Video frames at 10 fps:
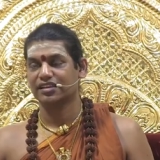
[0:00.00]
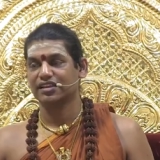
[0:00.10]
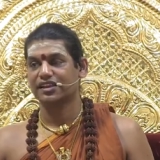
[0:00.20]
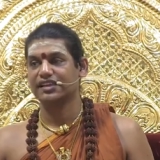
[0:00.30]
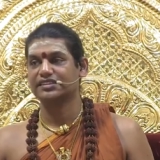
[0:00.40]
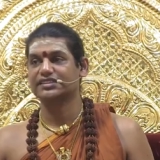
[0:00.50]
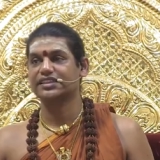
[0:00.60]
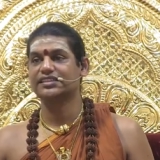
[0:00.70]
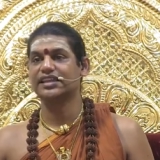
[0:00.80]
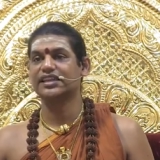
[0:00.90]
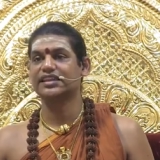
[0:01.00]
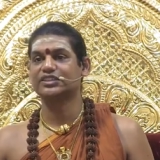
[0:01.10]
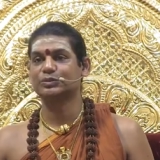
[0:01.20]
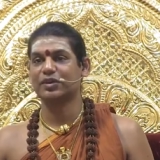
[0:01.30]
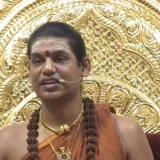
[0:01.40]
is certain
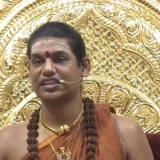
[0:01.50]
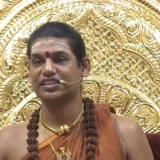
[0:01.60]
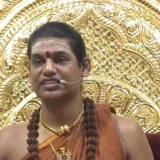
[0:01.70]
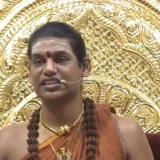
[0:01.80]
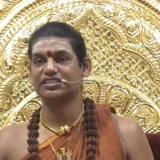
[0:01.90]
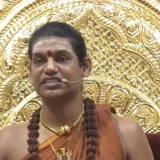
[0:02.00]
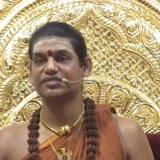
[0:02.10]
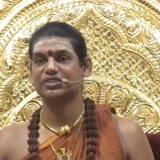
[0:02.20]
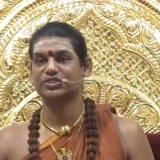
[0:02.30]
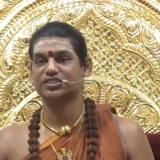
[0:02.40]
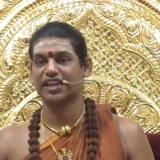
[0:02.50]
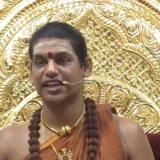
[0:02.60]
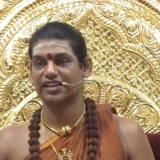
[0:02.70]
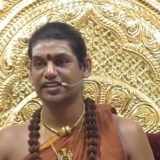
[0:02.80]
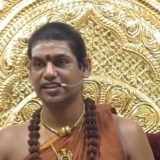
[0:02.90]
expectations of the
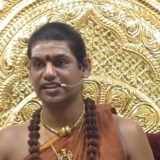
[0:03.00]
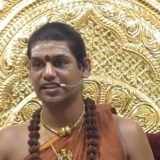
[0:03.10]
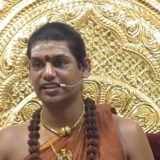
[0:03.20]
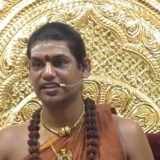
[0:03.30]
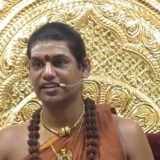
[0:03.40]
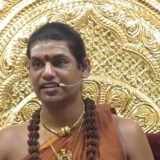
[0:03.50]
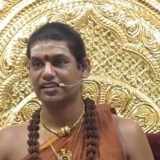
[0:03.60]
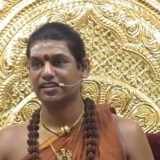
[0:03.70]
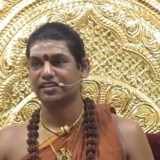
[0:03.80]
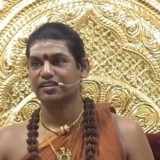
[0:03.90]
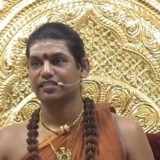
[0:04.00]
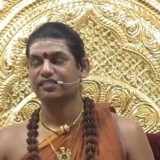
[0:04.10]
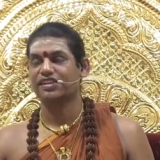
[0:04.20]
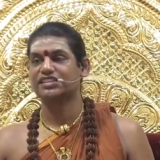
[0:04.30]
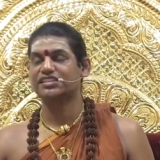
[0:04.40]
society
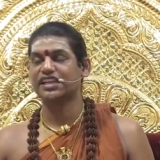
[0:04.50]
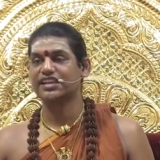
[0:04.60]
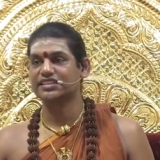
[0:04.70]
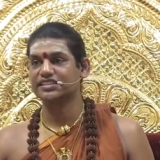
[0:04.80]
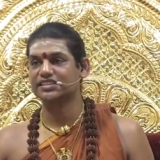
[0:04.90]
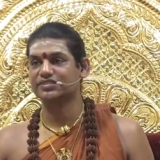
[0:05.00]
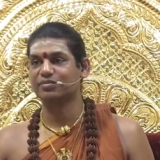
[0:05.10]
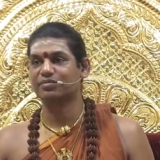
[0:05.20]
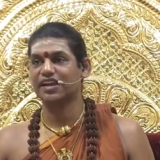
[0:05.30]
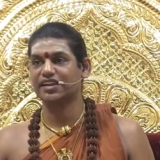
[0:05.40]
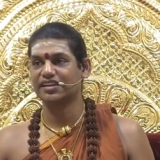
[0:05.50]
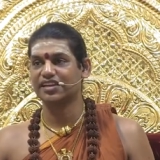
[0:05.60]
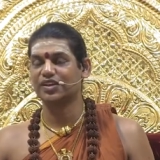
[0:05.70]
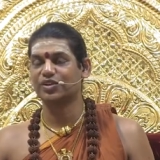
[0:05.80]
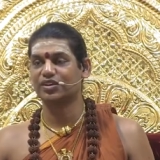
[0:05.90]
which changes from country
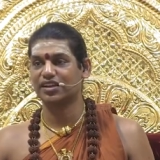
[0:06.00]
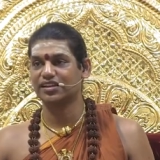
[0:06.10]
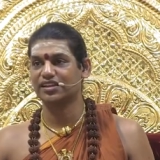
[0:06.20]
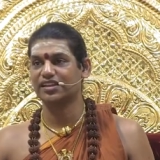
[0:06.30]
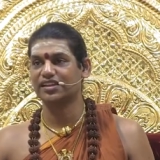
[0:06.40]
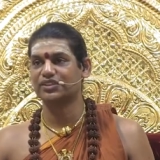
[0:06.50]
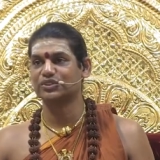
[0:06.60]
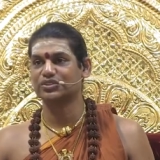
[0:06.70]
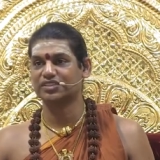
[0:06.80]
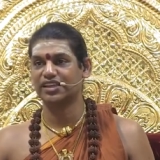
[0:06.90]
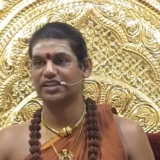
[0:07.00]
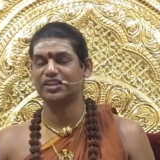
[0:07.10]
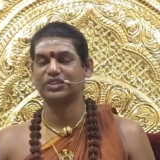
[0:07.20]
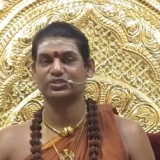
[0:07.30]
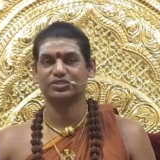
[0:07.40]
to country, society to
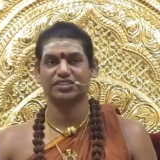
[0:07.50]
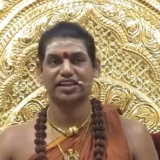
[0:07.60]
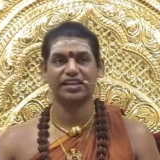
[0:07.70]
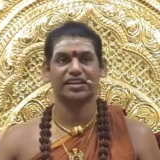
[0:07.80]
society.